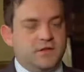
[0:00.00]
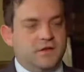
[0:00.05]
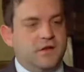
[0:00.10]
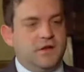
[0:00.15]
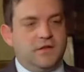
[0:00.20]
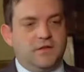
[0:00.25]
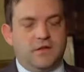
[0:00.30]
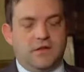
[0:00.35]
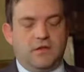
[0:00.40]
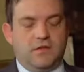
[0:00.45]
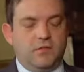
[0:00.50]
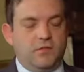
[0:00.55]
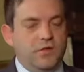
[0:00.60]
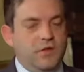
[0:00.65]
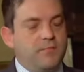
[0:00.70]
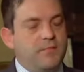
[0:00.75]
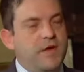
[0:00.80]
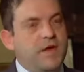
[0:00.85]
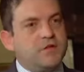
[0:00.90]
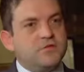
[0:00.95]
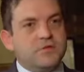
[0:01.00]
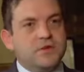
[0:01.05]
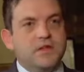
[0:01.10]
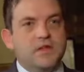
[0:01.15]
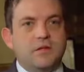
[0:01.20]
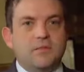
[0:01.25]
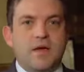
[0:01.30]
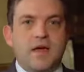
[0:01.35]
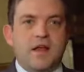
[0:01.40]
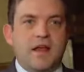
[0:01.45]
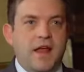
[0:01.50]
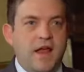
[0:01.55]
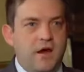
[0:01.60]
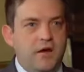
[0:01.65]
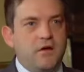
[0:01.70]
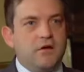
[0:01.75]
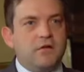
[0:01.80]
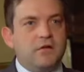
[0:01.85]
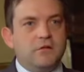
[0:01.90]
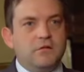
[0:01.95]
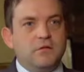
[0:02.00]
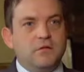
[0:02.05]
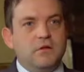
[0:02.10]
And it's really measuring the amount of air,